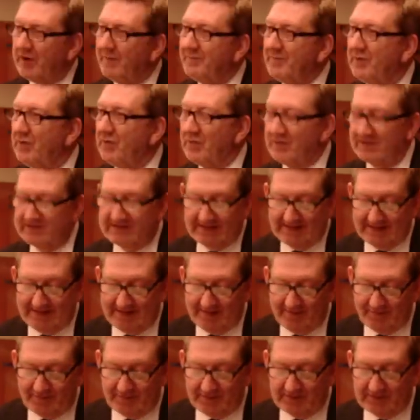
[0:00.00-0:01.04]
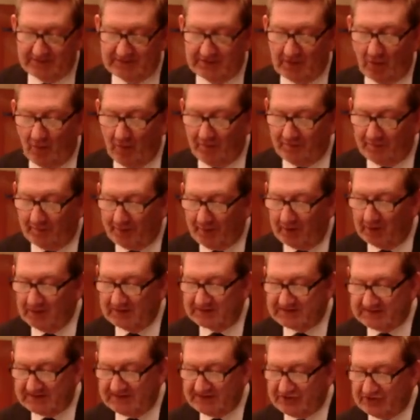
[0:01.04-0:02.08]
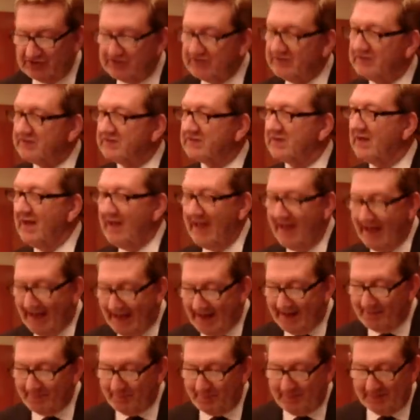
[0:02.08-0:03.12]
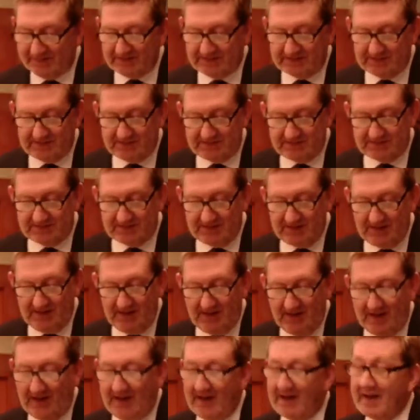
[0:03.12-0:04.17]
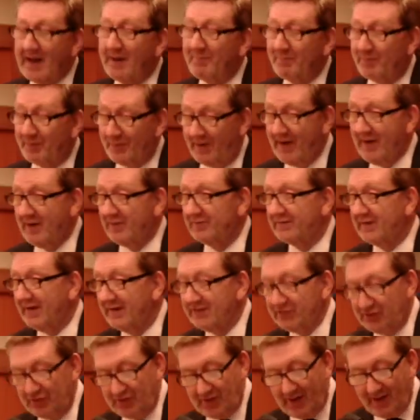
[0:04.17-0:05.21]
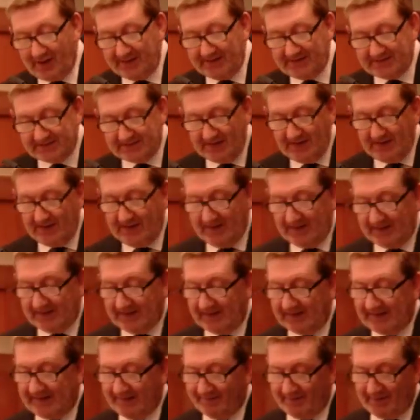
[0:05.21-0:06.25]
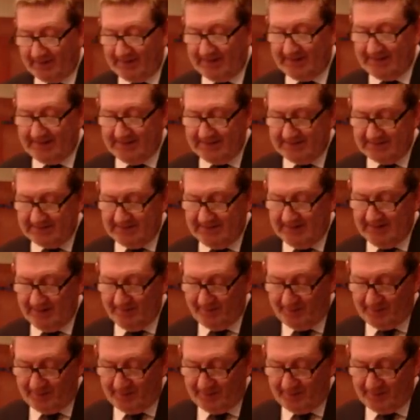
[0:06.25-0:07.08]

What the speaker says: community leverage over politicians and business. And I'm proud that Unite can give a lead in